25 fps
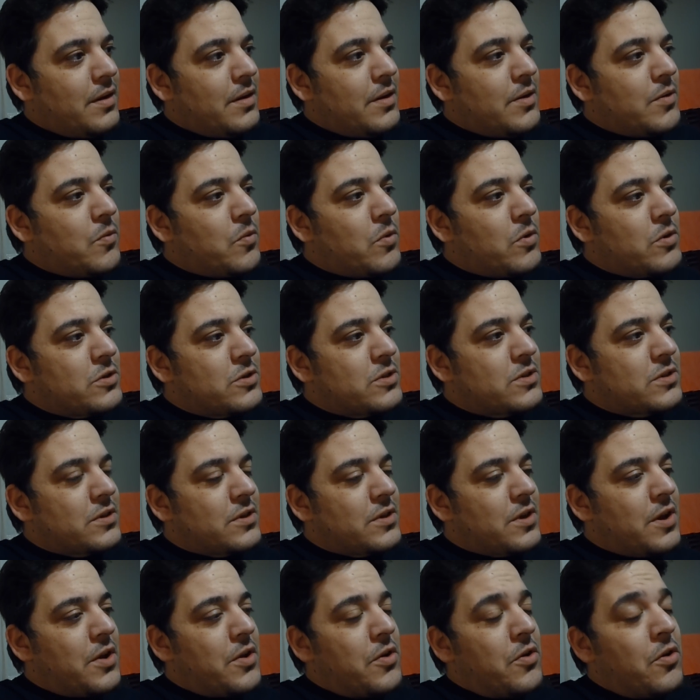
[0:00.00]
it
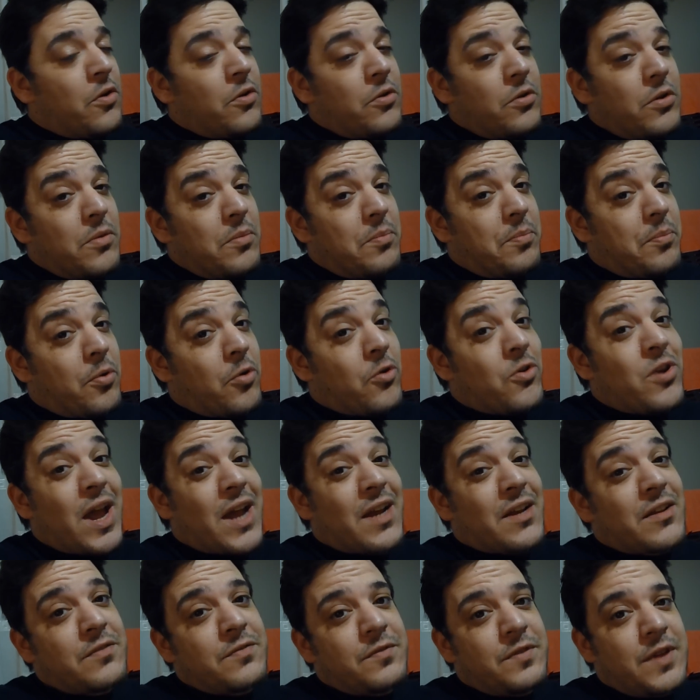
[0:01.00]
was
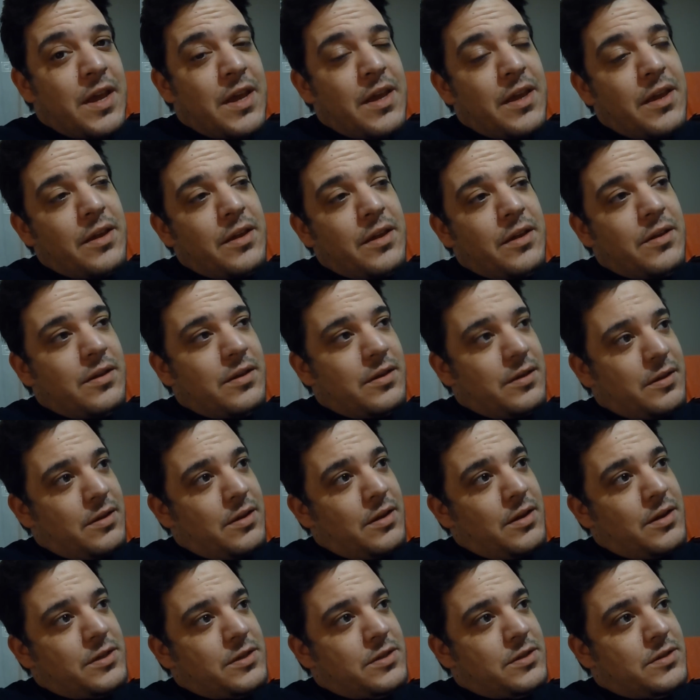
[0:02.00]
non-productive day
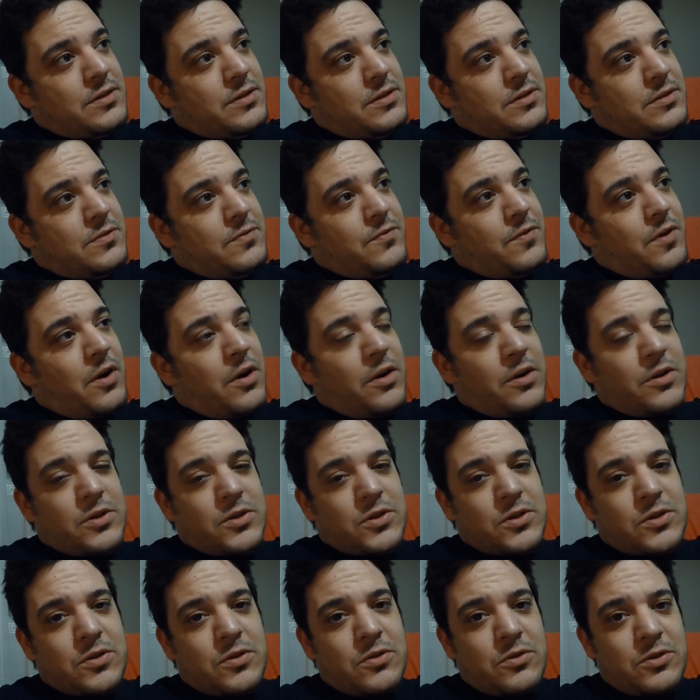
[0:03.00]
as far
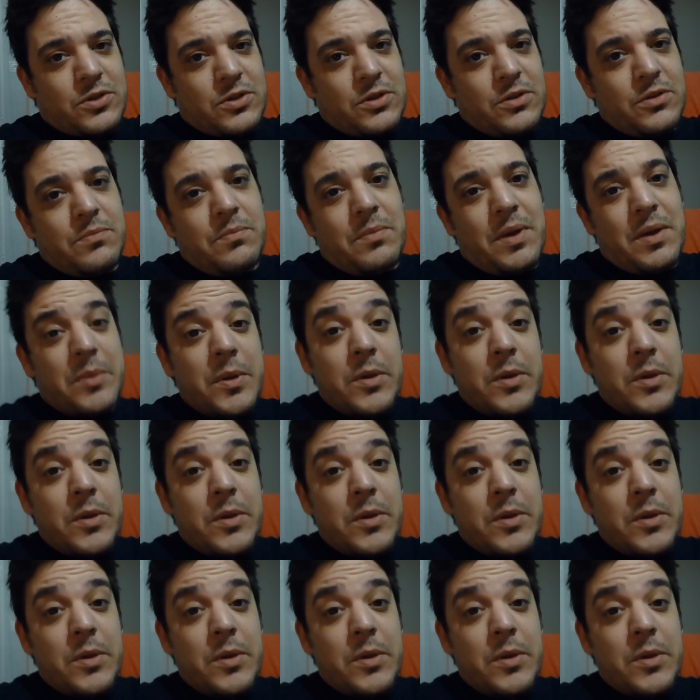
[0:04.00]
as concerned my